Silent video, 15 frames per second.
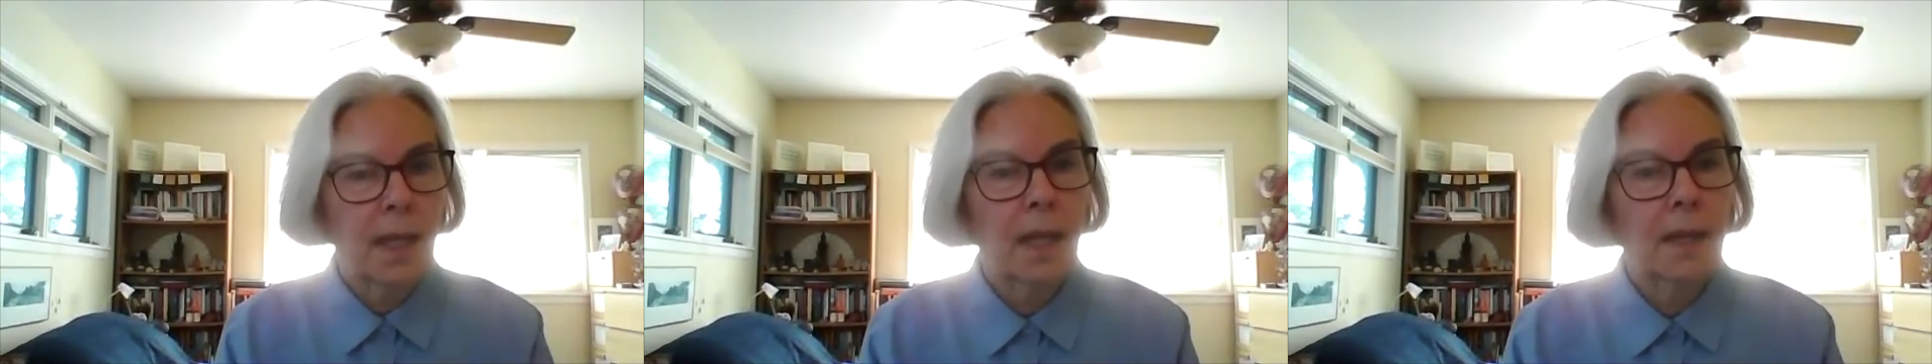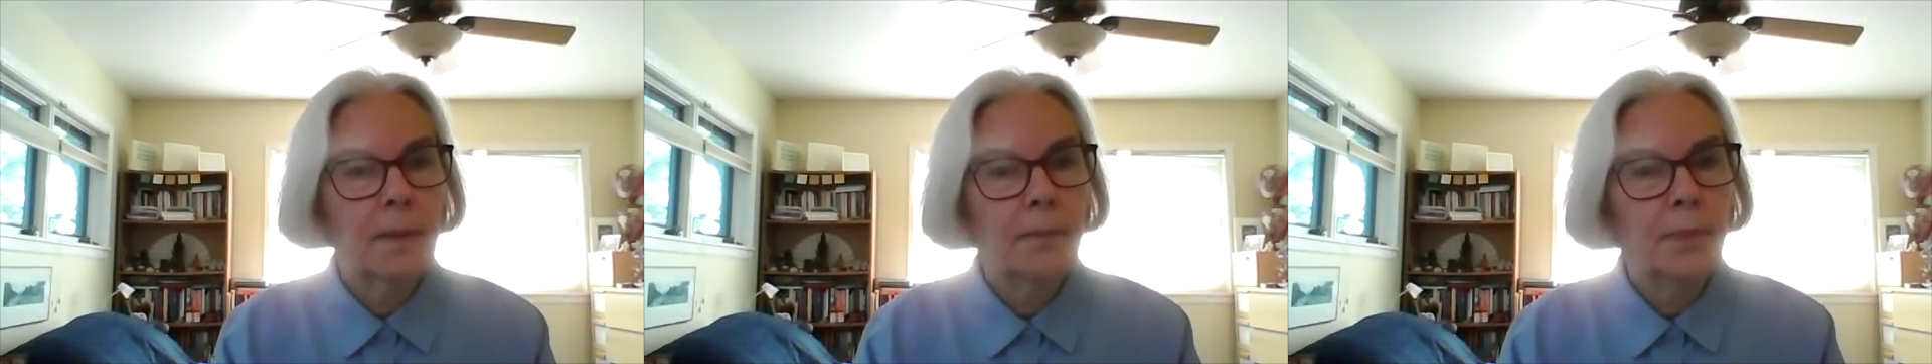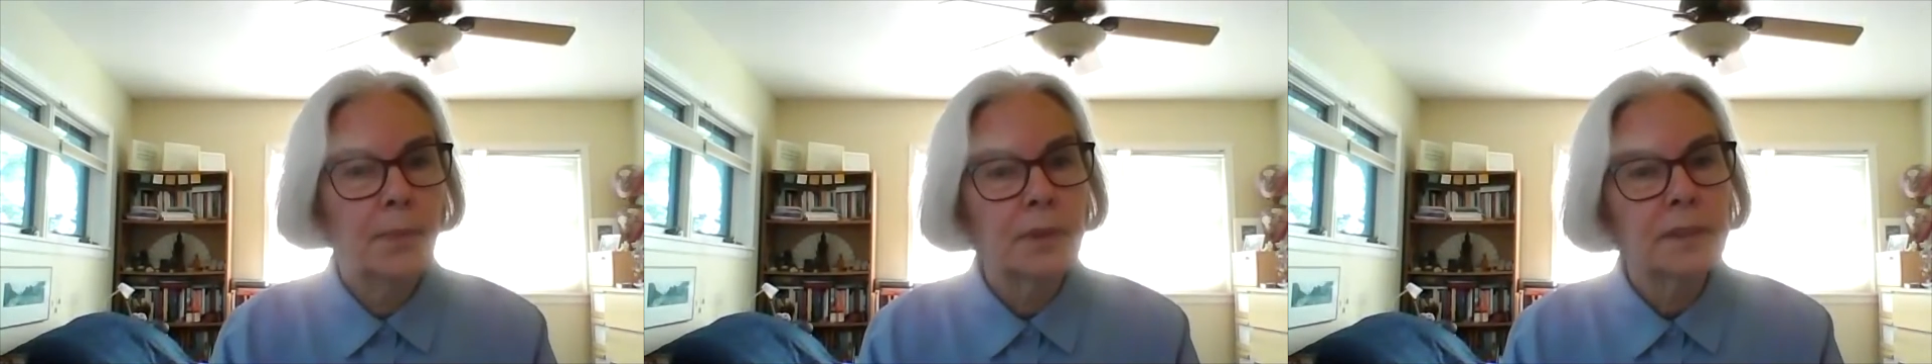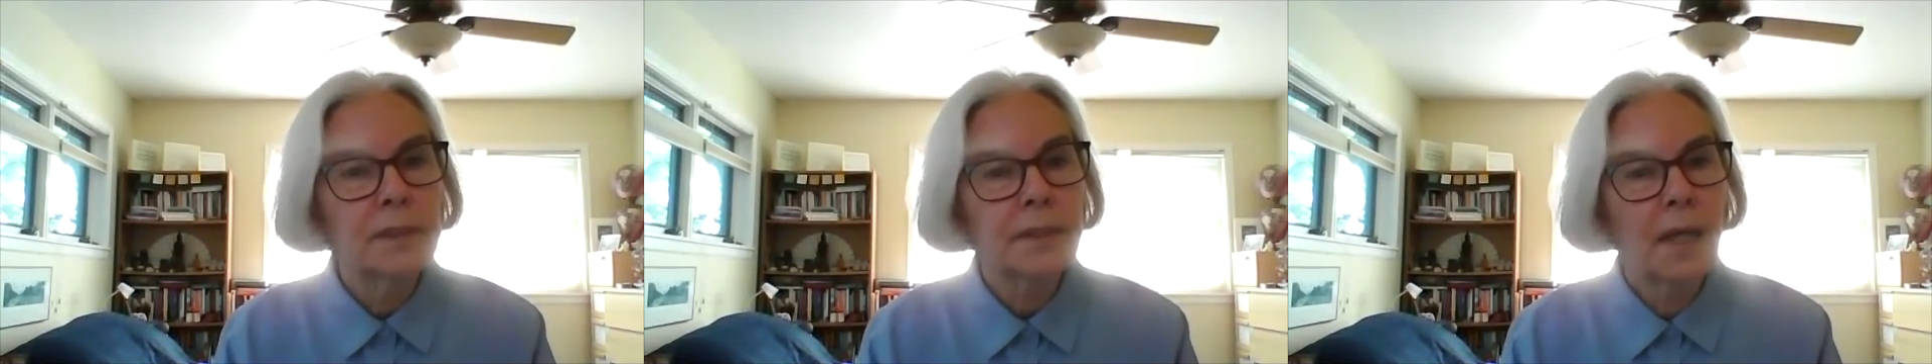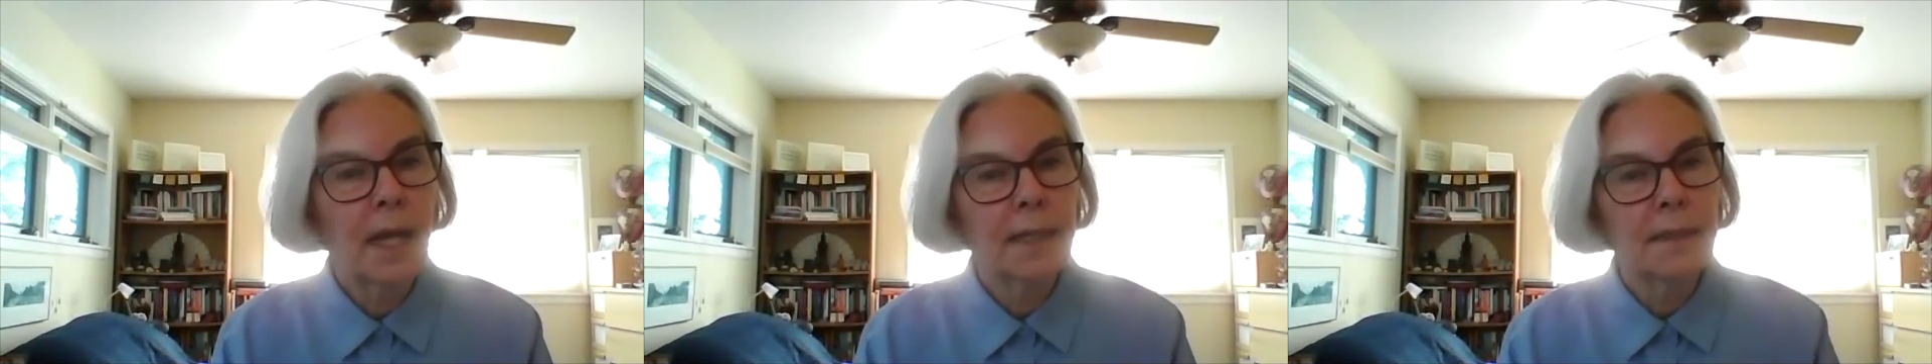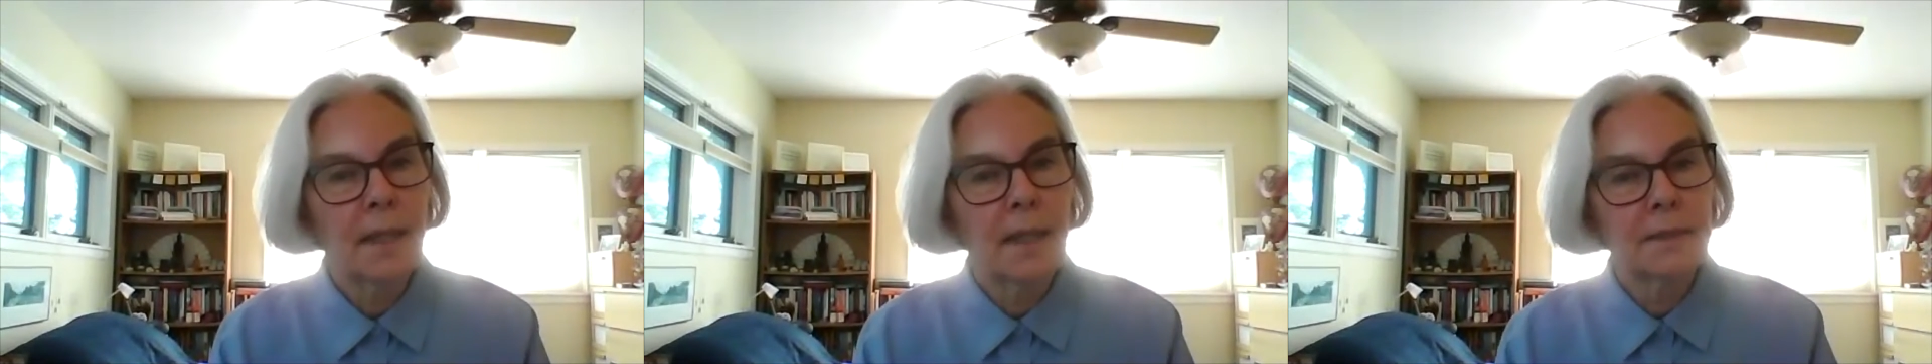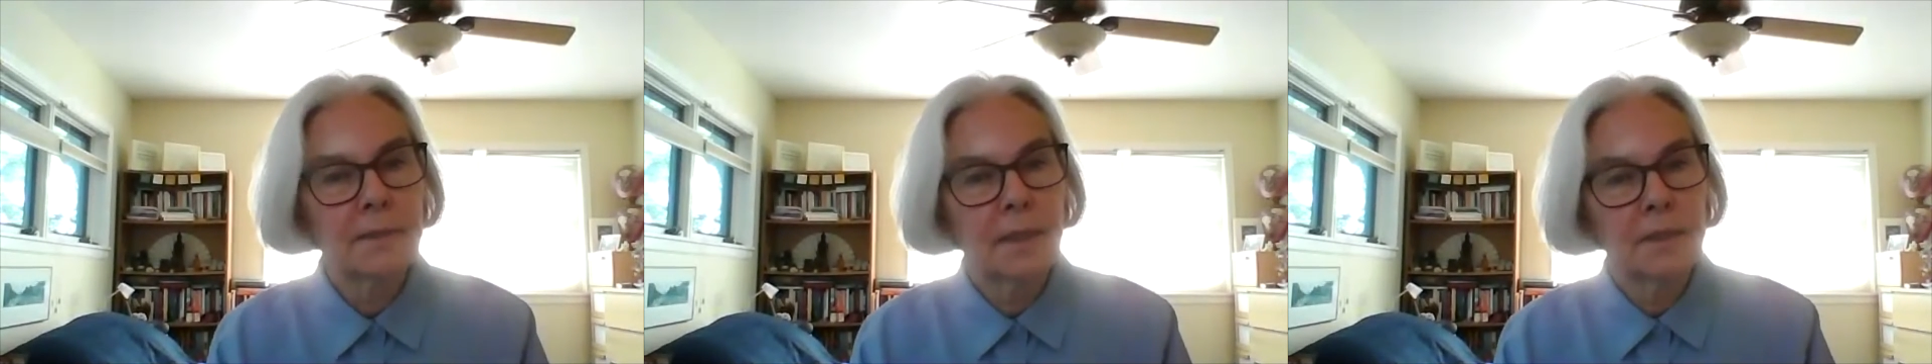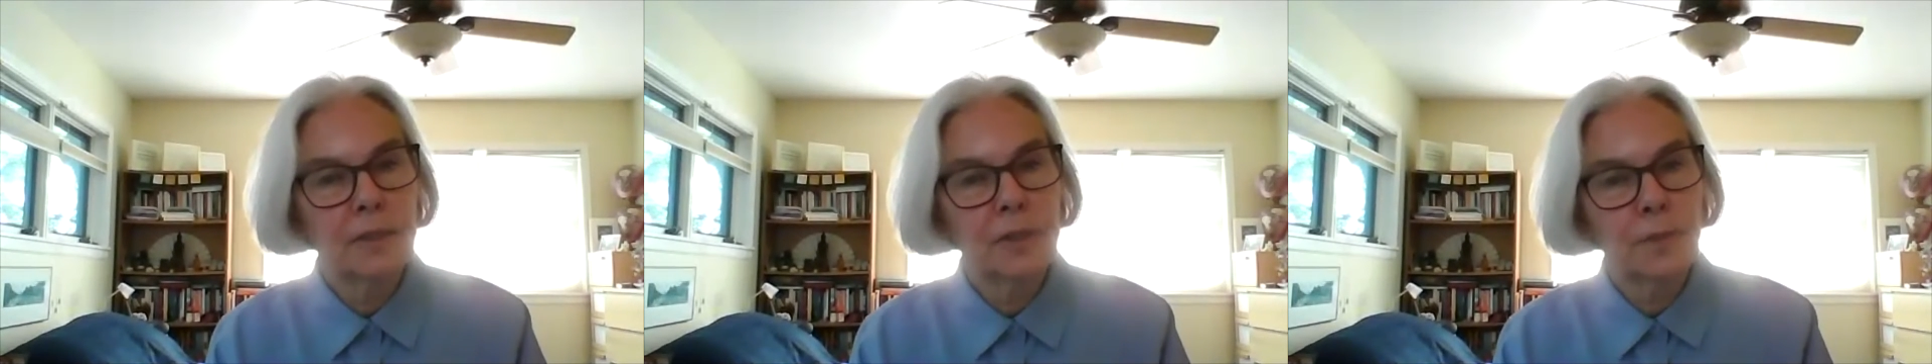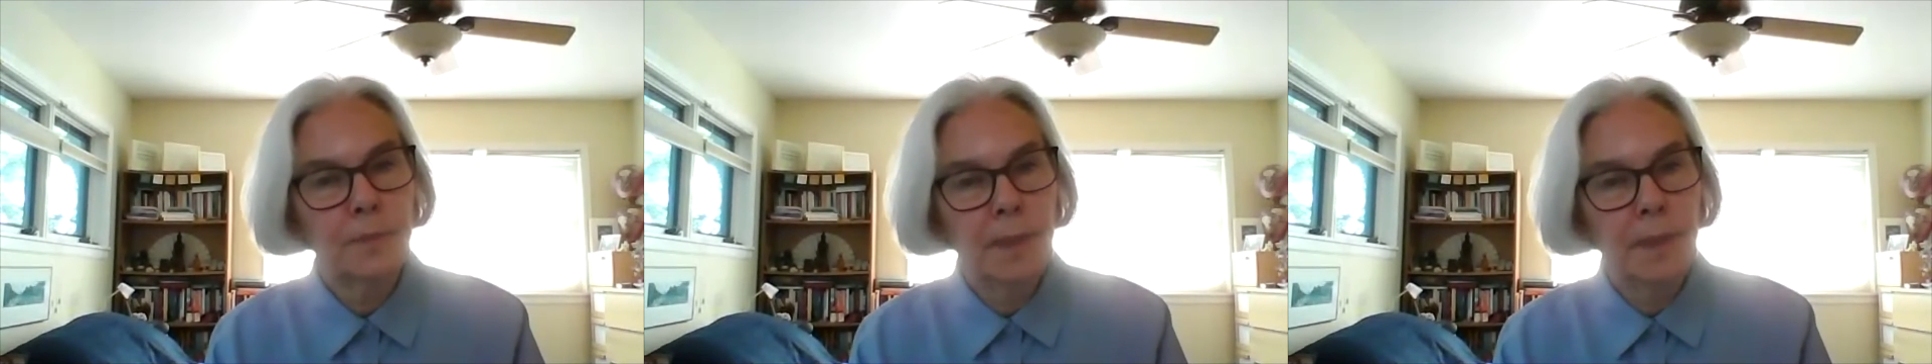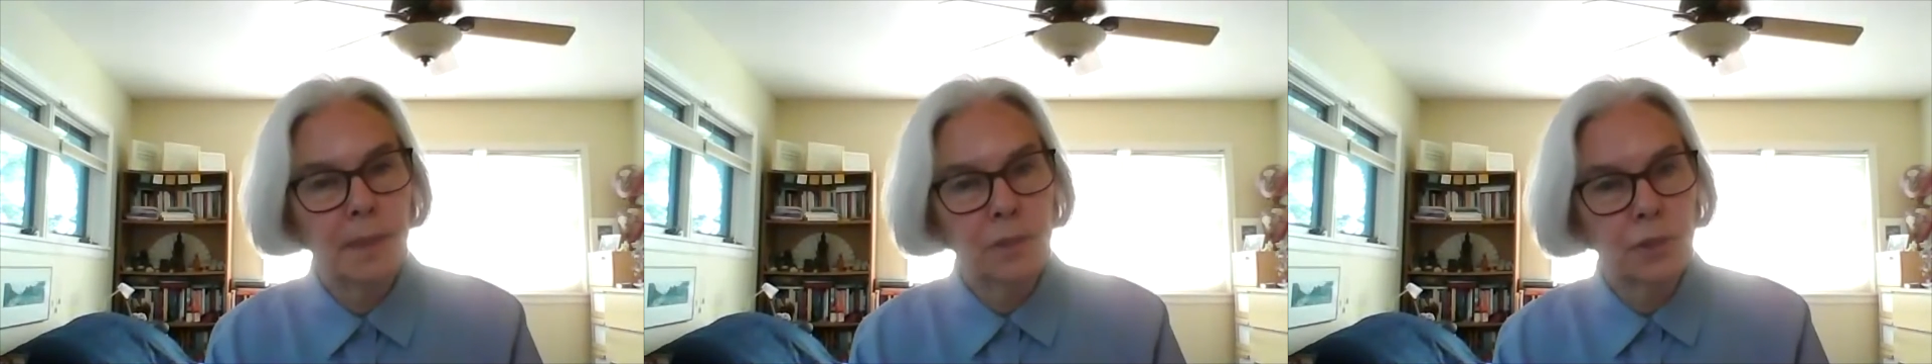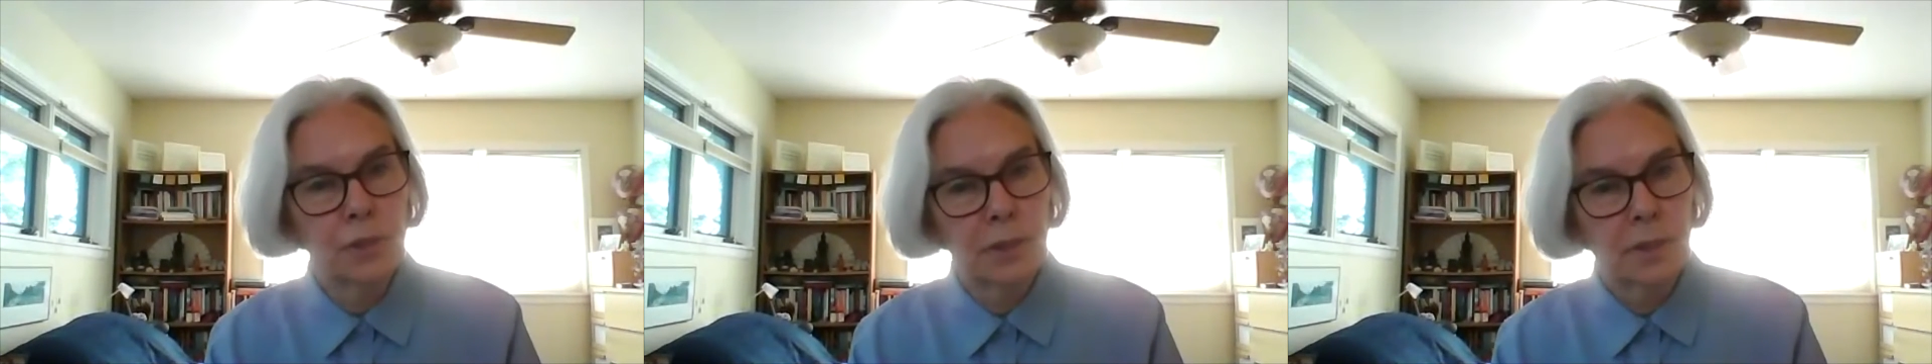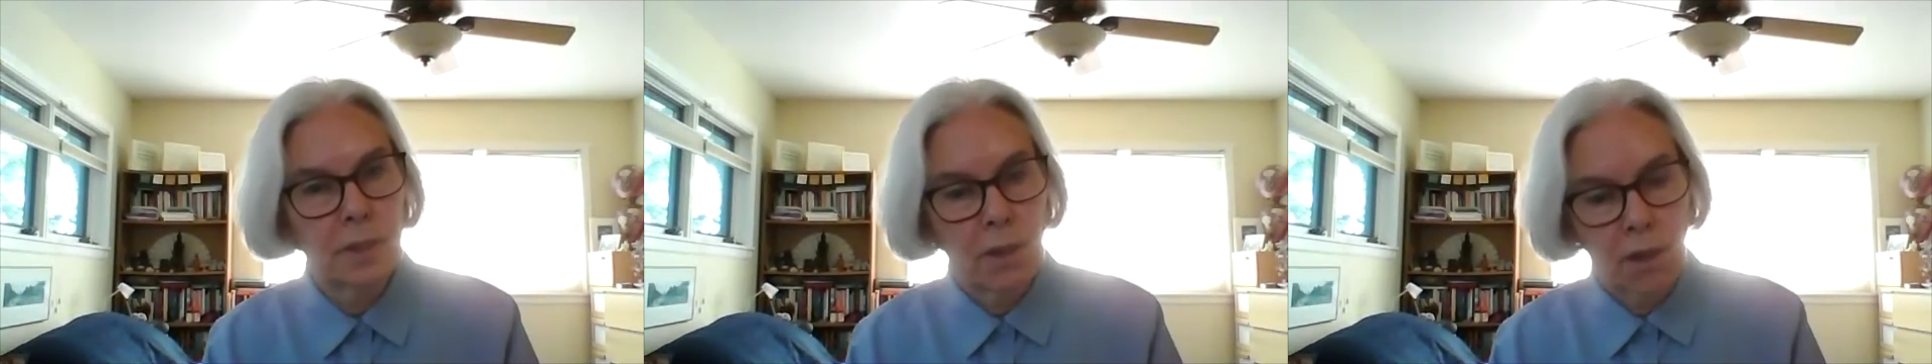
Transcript: And the Buddha's guidelines on speech